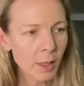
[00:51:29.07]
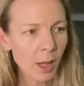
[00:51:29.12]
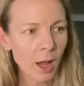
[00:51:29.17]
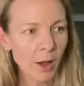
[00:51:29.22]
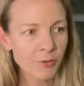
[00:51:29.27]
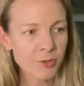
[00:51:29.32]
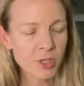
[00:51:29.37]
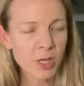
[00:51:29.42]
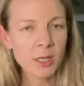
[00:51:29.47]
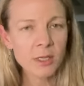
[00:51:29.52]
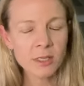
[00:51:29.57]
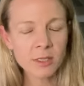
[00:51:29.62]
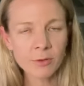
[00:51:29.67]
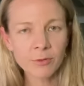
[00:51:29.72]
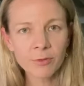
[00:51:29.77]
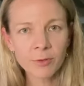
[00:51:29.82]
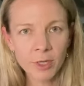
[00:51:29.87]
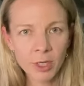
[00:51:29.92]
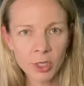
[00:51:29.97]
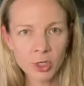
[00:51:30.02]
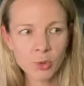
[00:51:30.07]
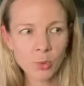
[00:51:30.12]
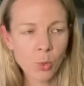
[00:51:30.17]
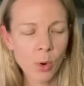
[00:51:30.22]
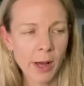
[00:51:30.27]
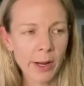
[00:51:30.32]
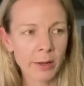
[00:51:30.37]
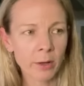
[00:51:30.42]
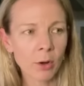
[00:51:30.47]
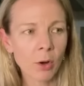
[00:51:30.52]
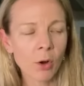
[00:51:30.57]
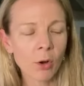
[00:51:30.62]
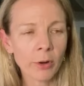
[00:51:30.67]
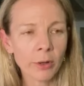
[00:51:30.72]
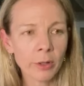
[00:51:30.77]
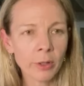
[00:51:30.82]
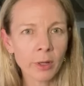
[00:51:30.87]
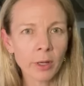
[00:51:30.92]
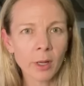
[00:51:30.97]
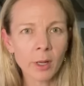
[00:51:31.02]
I've just finished one
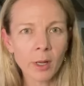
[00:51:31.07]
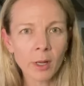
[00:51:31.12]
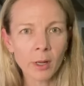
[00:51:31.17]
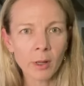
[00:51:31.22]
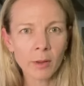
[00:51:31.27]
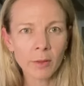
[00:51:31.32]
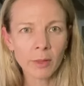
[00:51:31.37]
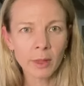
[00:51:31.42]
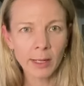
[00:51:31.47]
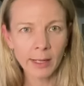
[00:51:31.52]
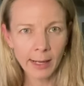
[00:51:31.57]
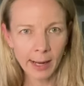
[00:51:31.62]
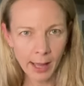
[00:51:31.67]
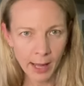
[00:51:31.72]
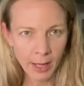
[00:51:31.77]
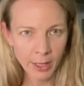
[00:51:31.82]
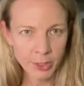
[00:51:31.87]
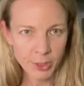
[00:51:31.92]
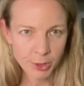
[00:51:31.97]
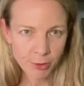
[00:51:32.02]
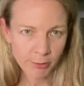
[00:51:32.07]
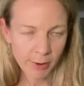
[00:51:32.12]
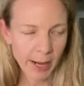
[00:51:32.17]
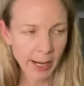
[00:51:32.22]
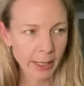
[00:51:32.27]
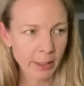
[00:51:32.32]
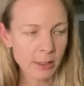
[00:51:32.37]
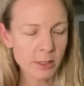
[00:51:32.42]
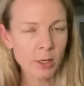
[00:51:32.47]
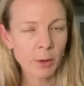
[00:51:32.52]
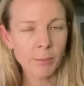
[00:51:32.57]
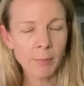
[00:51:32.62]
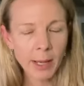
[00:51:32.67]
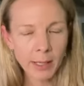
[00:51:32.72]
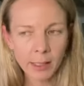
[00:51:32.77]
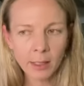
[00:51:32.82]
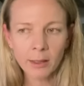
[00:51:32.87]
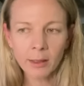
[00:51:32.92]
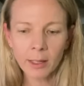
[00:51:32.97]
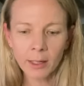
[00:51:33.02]
on the large grain, so
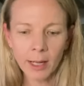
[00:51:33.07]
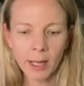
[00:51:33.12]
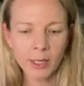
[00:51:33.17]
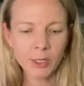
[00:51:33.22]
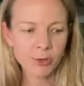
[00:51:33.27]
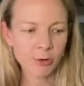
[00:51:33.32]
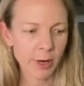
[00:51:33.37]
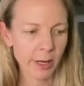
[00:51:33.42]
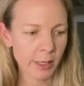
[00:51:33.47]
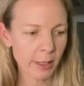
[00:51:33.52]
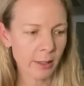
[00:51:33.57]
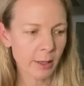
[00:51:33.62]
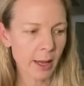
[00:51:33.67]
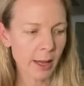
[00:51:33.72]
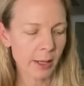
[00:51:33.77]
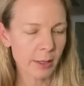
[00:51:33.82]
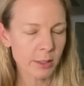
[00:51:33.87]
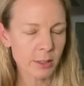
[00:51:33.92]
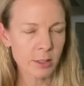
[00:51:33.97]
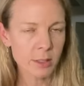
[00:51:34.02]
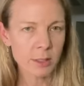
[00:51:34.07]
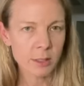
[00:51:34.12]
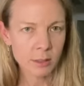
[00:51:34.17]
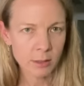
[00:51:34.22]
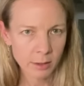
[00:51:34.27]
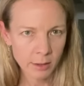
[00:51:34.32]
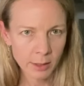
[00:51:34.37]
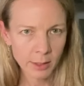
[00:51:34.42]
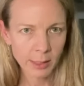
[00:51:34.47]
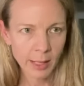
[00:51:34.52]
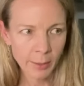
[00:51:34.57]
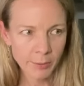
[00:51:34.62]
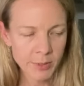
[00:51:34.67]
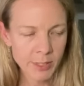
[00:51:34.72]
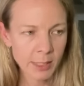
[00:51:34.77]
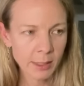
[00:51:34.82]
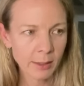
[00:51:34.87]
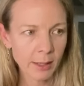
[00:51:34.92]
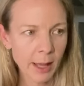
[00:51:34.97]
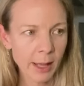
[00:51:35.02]
making the large grain and
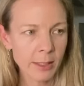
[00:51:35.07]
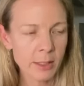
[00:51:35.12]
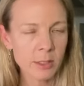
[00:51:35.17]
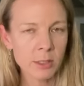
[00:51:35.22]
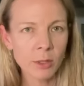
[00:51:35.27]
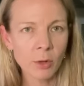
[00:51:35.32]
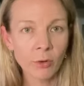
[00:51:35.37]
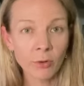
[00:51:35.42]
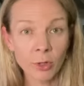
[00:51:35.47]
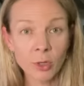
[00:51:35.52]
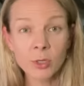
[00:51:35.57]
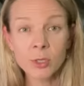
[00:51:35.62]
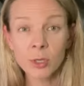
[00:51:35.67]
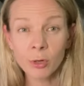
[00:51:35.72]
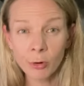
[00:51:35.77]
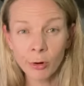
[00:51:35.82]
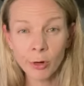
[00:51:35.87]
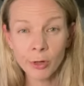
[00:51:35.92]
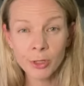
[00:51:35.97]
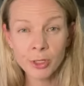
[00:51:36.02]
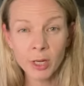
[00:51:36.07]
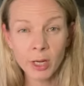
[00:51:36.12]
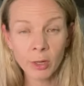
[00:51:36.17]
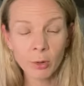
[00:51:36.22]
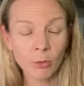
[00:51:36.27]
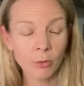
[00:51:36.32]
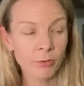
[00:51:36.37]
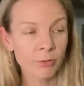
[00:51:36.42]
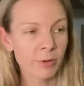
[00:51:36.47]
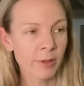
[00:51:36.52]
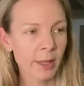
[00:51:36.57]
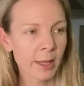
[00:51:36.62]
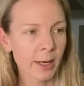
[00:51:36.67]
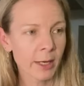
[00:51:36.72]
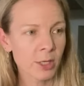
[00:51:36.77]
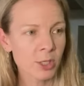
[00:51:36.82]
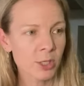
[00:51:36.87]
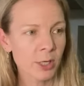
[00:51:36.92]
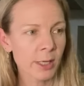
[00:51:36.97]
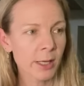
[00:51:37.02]
collapsing that. So I used a crochet hook for that
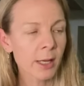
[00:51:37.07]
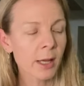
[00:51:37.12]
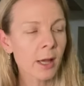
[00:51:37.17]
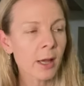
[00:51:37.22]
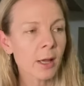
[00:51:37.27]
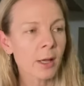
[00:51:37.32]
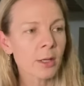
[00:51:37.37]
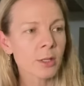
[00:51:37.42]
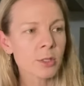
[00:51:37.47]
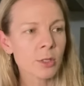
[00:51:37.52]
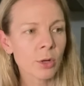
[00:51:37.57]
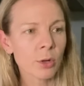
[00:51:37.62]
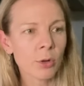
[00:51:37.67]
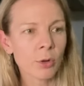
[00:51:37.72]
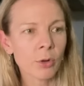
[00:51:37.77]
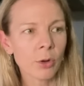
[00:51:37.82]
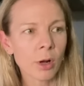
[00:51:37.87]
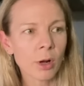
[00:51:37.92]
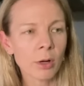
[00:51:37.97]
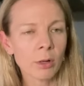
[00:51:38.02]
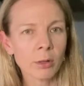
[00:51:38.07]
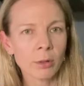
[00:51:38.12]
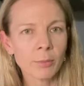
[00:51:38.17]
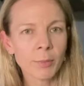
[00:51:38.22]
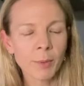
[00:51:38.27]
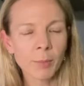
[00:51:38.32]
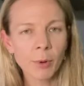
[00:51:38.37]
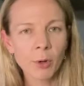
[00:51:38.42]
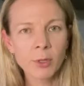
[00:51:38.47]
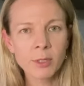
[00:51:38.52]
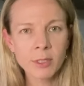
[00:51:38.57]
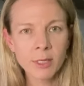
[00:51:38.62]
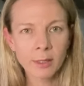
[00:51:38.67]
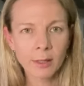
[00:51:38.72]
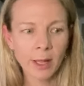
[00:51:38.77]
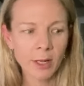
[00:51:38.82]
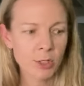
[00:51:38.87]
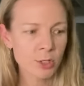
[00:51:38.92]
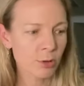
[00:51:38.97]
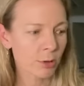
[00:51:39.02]
actually. So I'll be posting
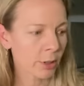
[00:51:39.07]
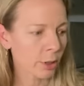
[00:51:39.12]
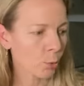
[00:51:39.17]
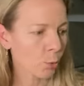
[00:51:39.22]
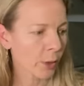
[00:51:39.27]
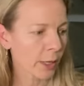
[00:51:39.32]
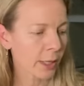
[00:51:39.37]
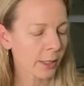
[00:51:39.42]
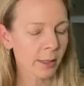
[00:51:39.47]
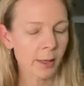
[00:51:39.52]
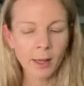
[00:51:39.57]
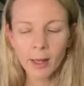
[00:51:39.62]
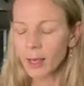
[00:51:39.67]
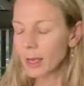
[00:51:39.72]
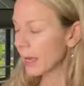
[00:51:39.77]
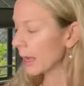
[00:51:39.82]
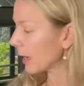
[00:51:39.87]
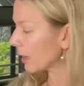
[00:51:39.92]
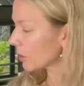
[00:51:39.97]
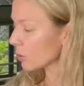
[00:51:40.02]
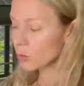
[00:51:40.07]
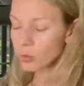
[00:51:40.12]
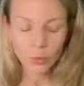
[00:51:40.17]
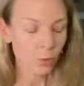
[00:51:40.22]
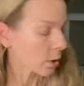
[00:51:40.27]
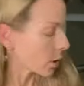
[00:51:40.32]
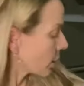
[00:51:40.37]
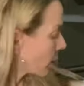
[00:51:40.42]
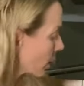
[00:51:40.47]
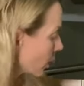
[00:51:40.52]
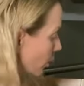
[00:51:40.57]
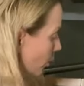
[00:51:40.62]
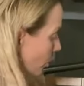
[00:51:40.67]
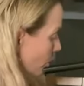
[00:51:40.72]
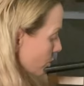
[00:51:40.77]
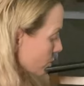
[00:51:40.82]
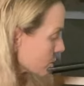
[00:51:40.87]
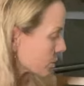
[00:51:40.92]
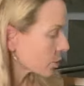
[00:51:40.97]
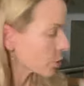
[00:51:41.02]
that during the week, and I'll
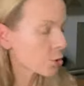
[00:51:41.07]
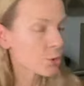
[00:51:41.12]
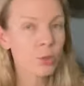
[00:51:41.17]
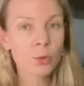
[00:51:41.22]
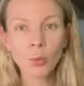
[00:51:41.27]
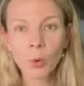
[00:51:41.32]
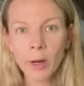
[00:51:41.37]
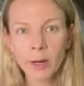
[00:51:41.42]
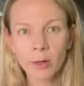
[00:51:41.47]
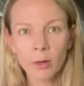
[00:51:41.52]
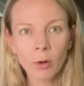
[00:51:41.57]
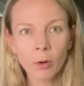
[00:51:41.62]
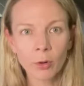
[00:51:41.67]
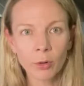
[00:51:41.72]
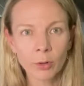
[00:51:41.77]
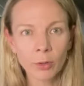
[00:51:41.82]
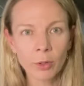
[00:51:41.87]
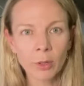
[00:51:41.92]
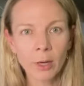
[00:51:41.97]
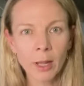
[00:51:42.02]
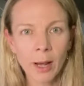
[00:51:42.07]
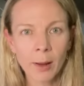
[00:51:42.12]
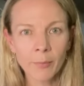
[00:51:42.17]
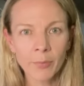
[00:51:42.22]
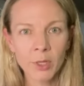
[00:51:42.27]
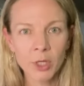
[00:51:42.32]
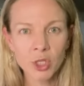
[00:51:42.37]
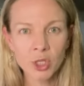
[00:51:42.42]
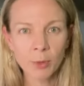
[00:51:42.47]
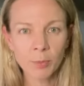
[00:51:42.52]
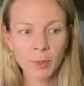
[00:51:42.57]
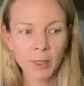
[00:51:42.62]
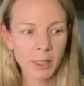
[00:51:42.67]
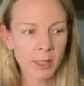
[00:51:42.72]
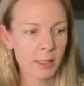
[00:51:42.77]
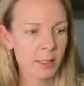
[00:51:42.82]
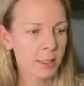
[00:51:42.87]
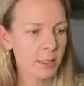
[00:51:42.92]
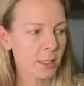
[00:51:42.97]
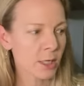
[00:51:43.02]
also do one on the
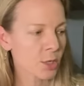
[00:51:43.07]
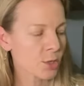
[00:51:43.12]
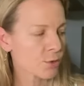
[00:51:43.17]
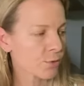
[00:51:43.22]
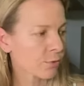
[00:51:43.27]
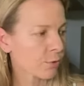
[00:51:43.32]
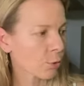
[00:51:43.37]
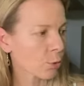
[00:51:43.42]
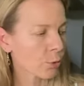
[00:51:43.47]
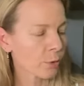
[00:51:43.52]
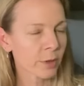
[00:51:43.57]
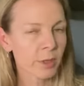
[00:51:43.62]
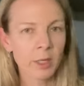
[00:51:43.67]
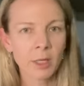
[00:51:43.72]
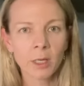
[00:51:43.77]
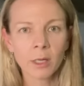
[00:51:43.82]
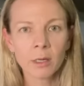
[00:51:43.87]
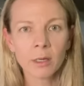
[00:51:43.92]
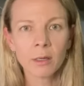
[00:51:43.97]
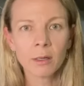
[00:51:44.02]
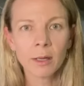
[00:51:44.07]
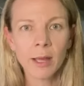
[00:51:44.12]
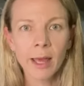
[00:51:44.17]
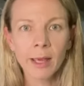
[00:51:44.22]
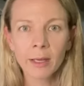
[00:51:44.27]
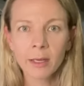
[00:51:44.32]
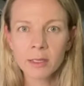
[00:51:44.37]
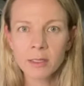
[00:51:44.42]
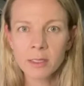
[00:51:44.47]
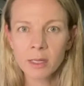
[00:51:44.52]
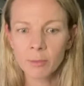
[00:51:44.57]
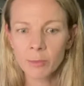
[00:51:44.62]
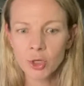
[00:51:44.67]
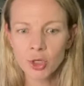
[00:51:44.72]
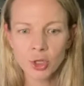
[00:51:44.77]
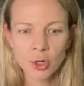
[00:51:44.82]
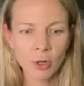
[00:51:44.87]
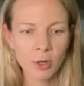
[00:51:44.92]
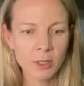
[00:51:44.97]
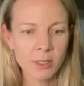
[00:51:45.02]
duplicate stitch for the Anker Summer
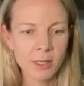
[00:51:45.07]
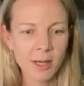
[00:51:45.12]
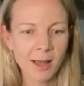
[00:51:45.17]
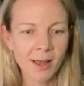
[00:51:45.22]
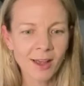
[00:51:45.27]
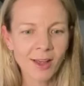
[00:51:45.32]
Shirt.